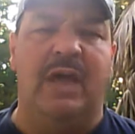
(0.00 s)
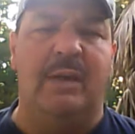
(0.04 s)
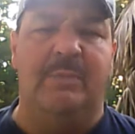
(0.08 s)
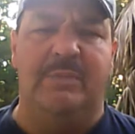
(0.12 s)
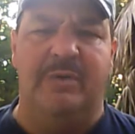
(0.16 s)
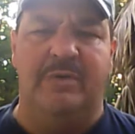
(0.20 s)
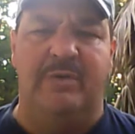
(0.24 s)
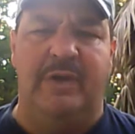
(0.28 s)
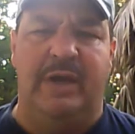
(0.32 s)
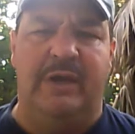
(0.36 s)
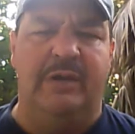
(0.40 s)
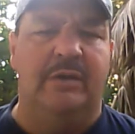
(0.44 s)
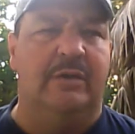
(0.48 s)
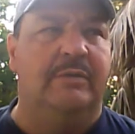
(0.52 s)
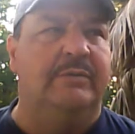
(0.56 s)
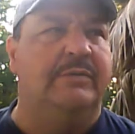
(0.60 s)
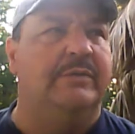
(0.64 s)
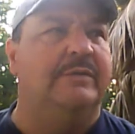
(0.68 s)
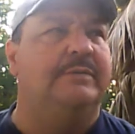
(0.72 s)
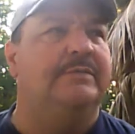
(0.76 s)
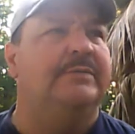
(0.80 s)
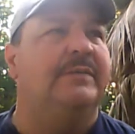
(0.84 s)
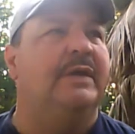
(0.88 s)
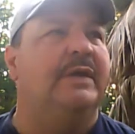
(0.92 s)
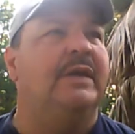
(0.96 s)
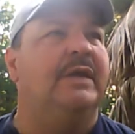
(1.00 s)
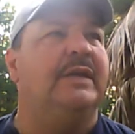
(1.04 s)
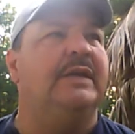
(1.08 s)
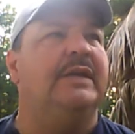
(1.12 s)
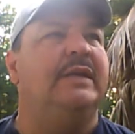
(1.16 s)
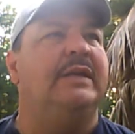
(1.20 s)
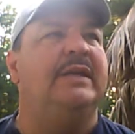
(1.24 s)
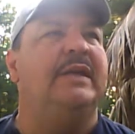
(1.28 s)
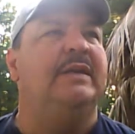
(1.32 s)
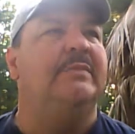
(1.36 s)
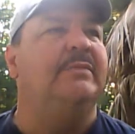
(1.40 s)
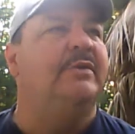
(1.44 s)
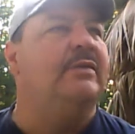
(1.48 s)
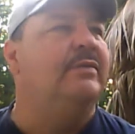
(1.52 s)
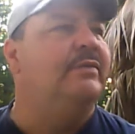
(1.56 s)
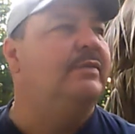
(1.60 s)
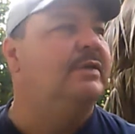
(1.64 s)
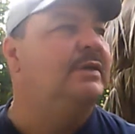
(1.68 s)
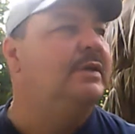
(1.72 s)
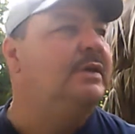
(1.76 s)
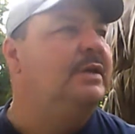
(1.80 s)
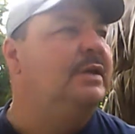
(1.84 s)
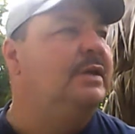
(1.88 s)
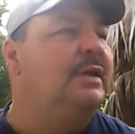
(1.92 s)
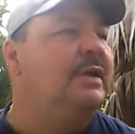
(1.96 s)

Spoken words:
I'll be right over," and he came over.